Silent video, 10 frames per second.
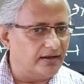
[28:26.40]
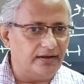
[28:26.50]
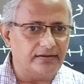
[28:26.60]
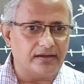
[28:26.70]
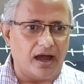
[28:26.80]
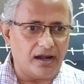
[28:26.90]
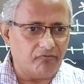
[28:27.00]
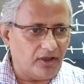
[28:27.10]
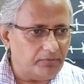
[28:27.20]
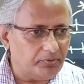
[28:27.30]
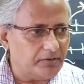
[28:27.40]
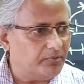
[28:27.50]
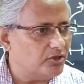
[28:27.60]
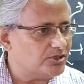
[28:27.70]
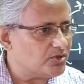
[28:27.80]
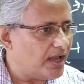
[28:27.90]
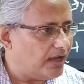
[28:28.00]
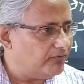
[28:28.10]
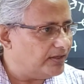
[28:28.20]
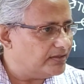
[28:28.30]
right? Car wiper may also
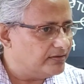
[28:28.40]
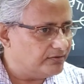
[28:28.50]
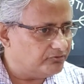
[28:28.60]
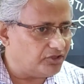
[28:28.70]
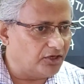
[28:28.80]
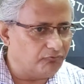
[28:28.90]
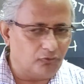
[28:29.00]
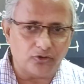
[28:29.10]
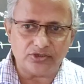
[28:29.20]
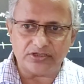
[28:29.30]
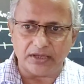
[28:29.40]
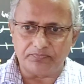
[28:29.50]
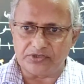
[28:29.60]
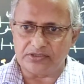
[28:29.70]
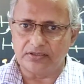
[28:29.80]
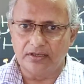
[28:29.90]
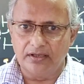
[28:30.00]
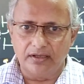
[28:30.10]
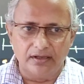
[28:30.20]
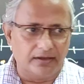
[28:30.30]
have like 3-4 steps,
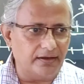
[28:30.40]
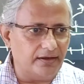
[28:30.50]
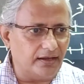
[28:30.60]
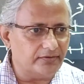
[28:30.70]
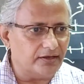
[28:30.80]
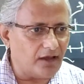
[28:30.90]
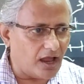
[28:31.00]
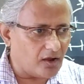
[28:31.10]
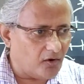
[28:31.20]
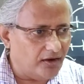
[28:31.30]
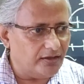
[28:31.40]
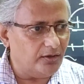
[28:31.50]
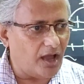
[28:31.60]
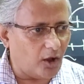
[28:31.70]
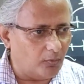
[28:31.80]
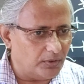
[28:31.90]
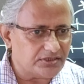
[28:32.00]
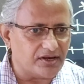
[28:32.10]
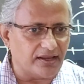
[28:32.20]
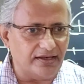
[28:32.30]
right? And then accordingly how
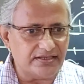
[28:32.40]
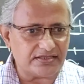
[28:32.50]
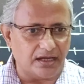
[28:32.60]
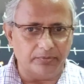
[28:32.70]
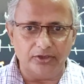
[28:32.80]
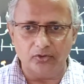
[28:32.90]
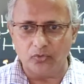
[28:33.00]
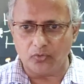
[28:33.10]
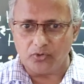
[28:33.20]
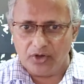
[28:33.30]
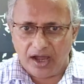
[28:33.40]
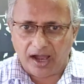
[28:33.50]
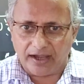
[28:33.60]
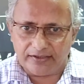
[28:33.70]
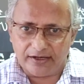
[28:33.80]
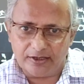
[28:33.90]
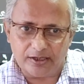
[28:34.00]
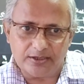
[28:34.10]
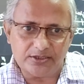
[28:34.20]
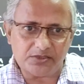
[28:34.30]
much rain is coming, you could either
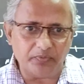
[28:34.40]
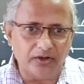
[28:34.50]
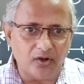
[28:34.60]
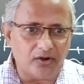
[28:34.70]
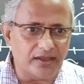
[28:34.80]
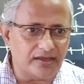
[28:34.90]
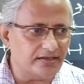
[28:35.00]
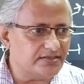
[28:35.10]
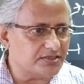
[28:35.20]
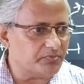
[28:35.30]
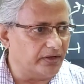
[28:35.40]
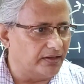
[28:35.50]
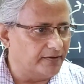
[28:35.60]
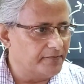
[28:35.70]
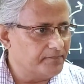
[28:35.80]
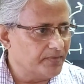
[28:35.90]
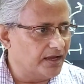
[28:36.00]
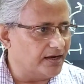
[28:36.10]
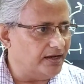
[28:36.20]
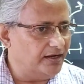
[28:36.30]
increase the speed or decrease the speed,
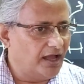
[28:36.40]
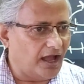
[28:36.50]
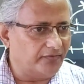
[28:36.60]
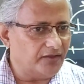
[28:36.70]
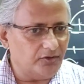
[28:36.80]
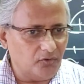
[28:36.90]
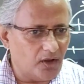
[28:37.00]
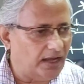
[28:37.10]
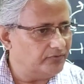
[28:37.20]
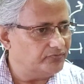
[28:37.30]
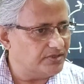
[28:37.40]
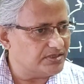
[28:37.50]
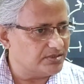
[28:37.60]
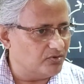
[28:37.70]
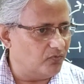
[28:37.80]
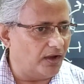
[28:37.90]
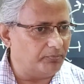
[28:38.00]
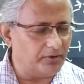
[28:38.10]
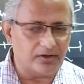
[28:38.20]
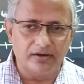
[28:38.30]
right? And then you have this
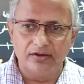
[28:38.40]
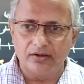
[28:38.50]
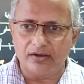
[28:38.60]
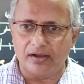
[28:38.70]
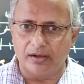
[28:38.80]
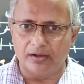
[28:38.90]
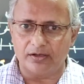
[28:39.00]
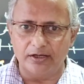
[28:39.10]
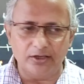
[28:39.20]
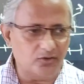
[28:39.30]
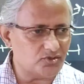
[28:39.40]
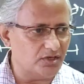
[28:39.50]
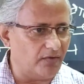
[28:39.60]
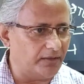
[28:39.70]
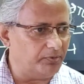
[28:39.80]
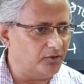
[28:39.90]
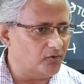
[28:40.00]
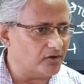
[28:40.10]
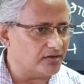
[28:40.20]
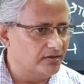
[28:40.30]
wiper continuously wiping
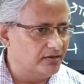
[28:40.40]
your